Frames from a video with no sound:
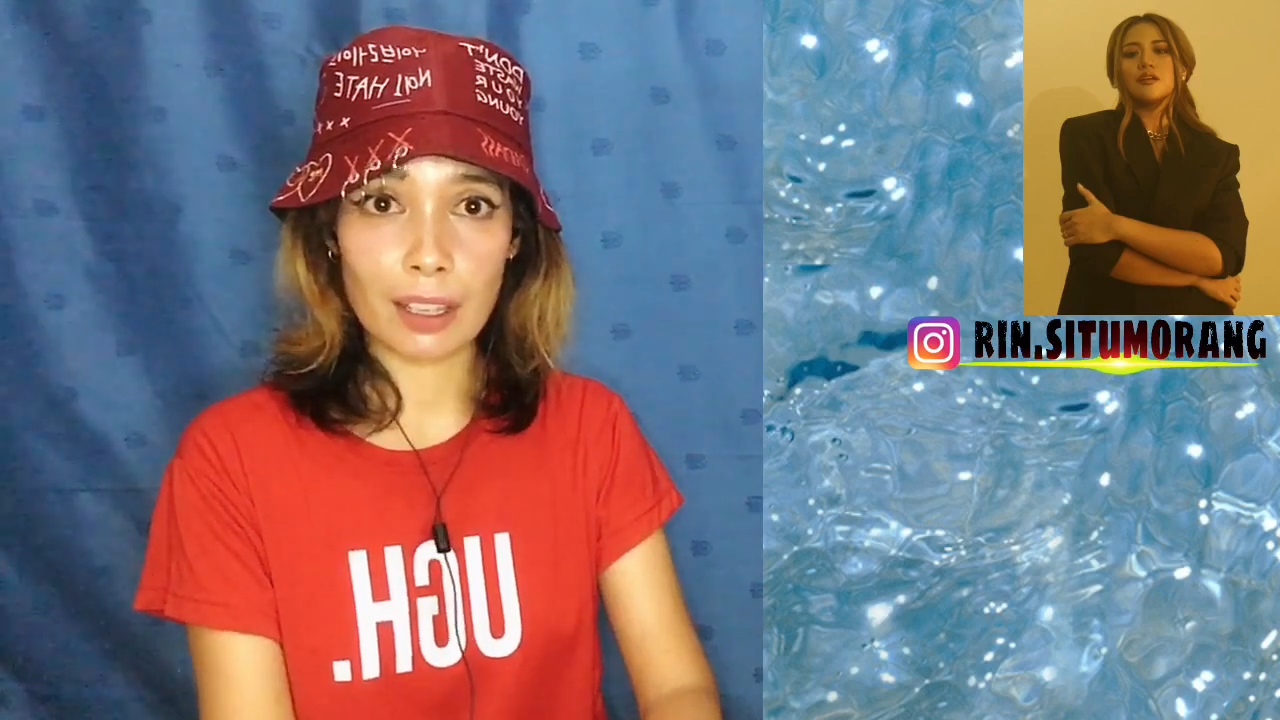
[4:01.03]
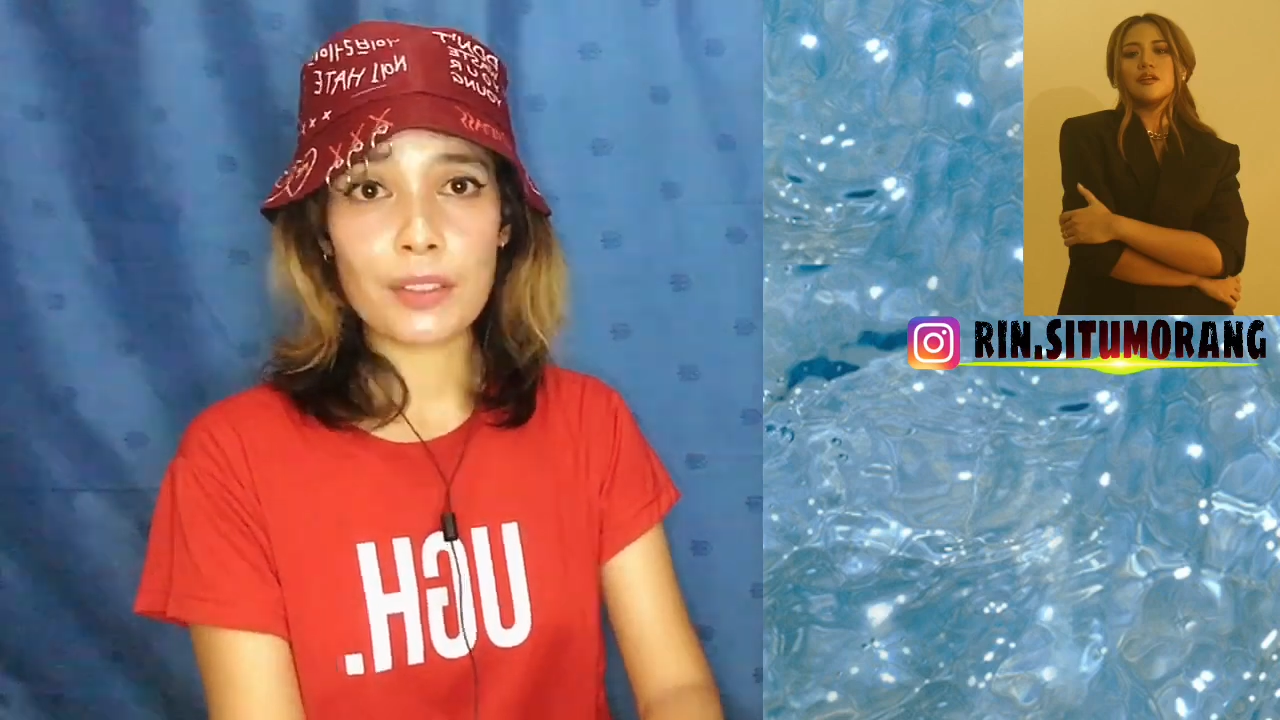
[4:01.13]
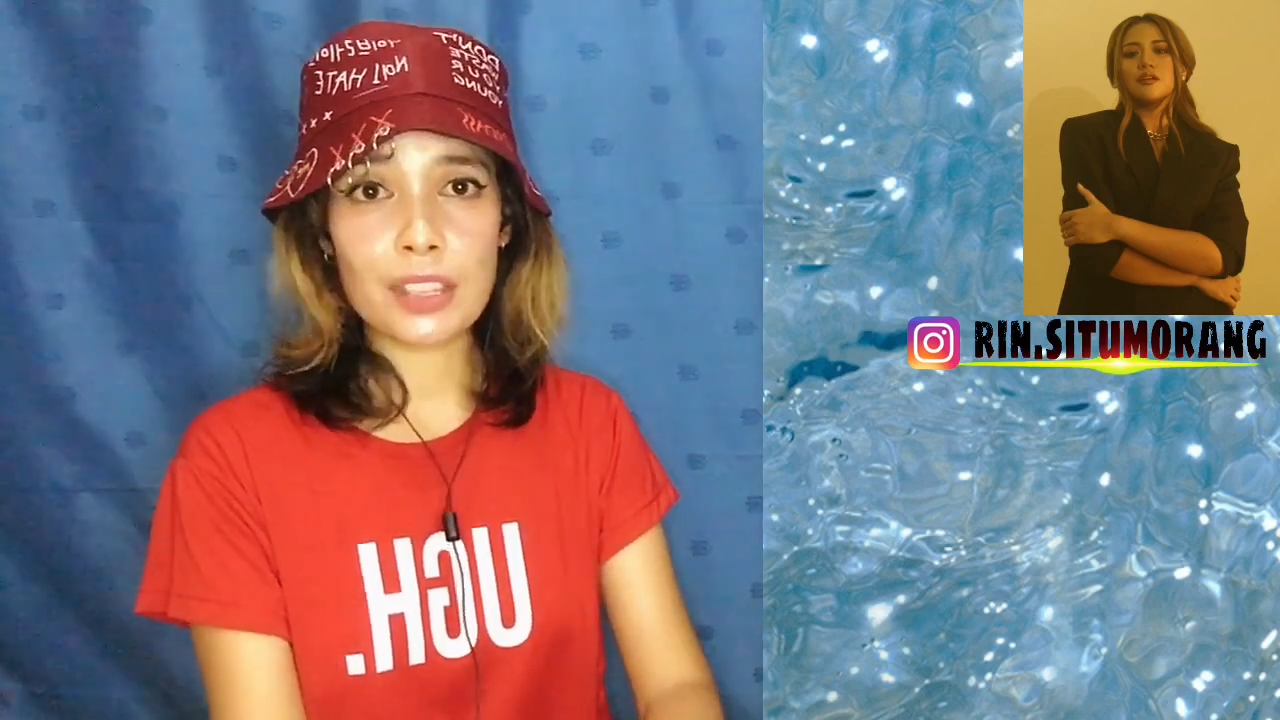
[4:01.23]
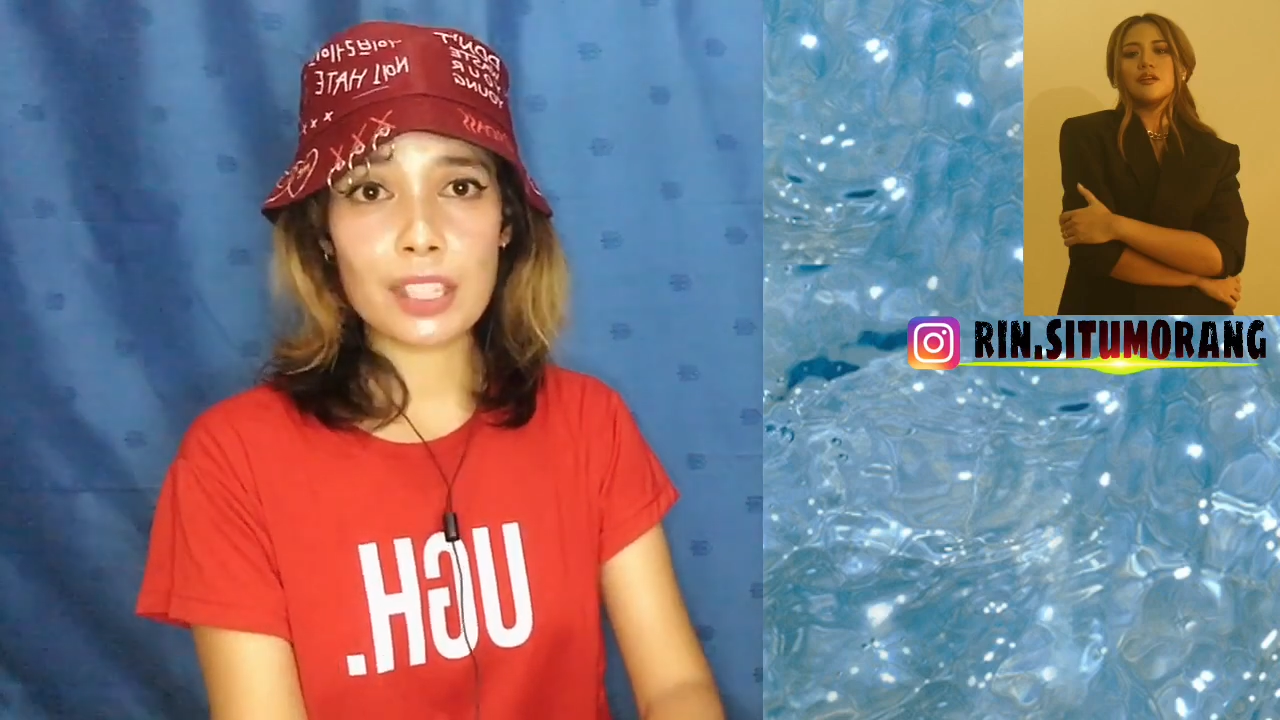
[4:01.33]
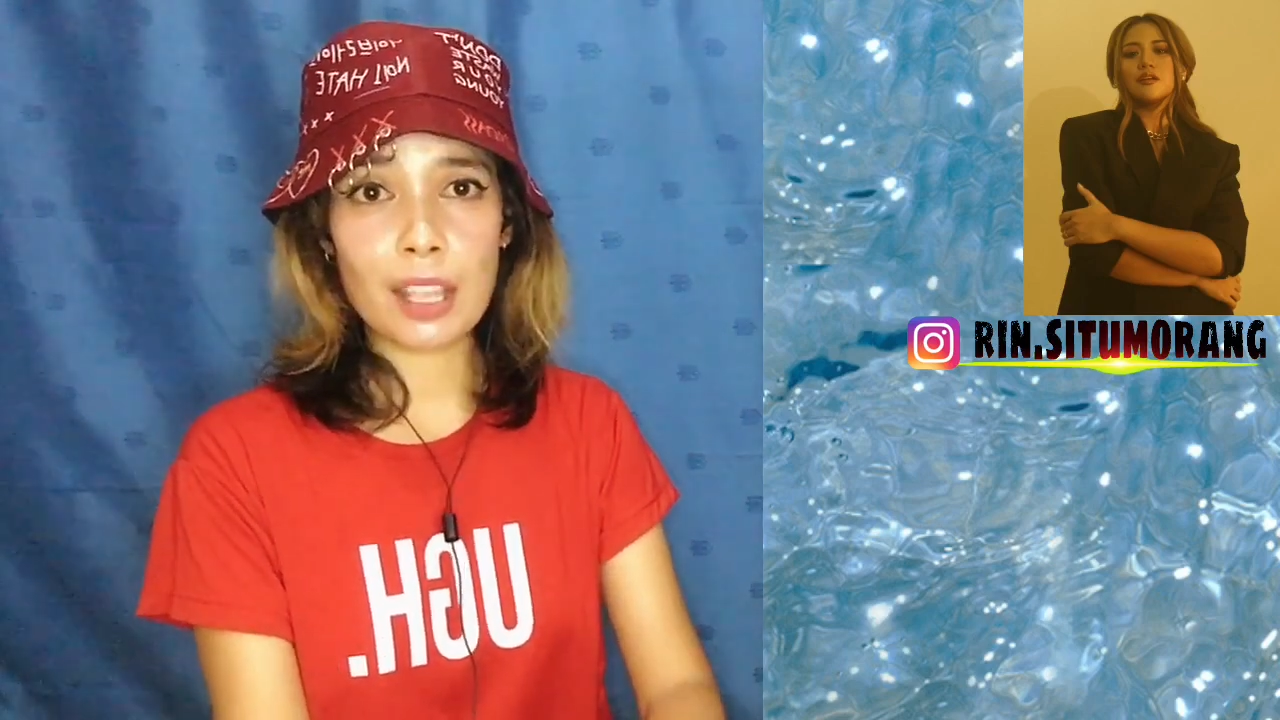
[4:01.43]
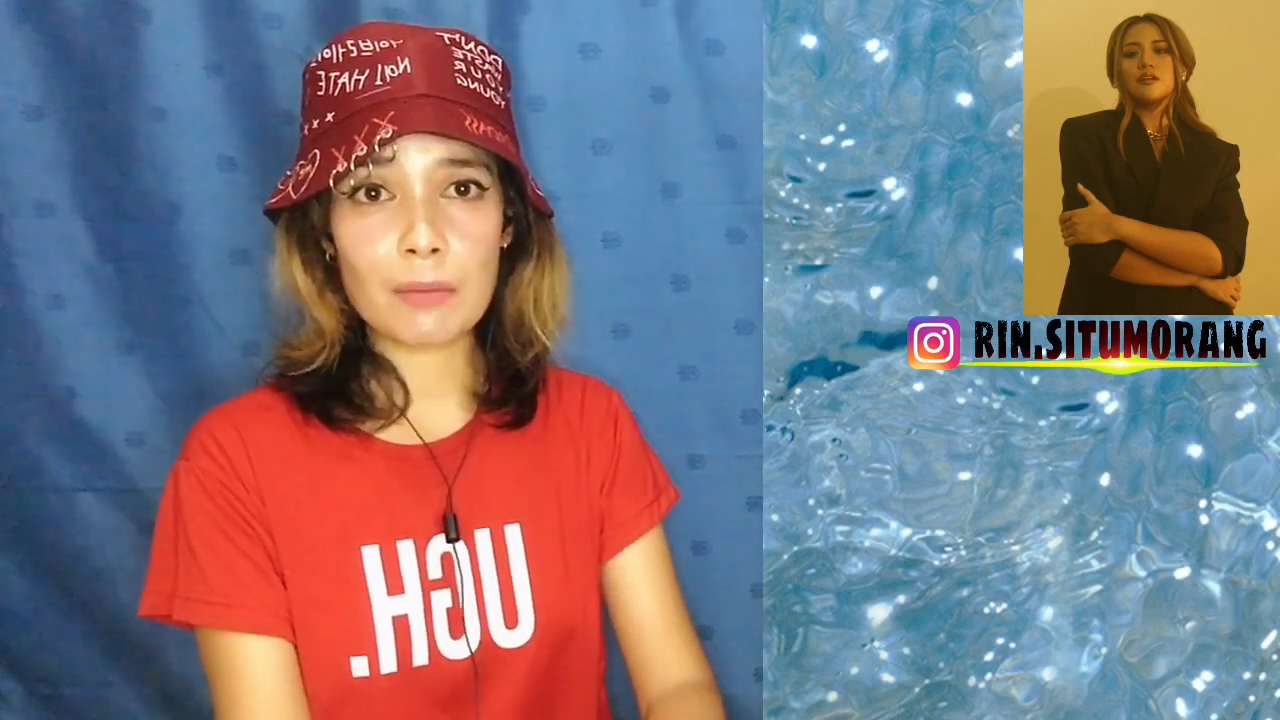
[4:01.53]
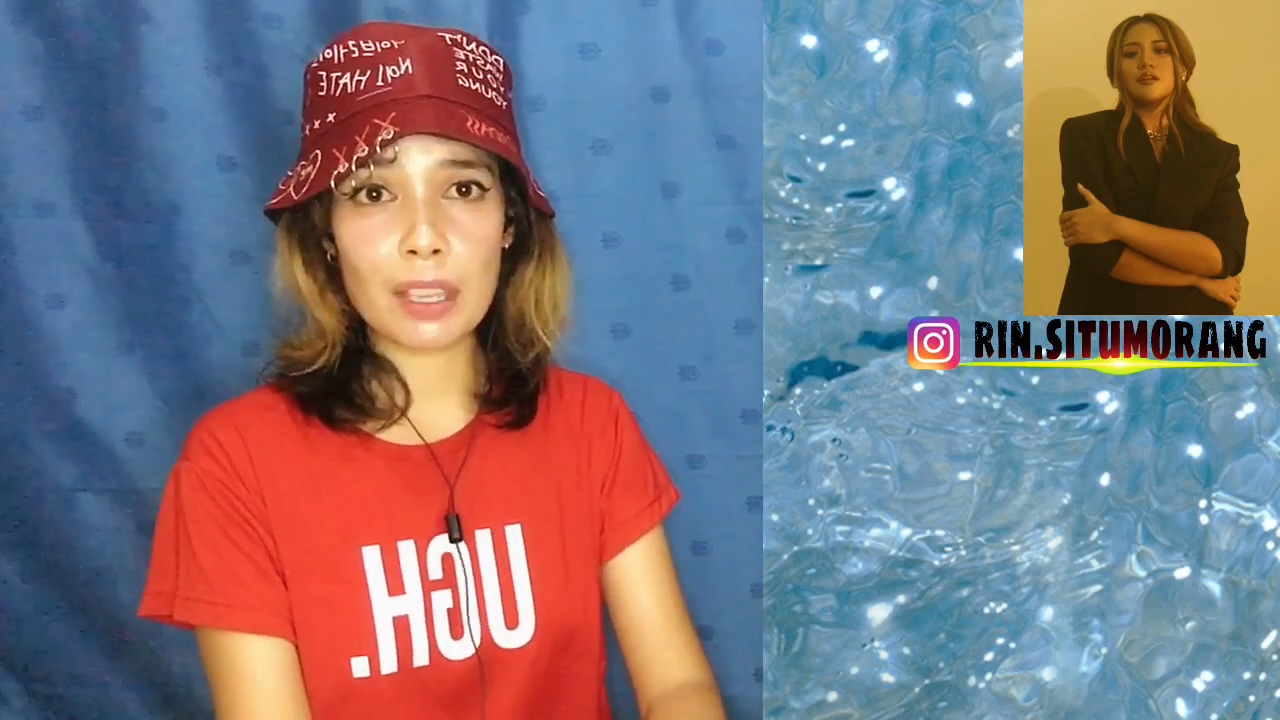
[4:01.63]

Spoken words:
this can be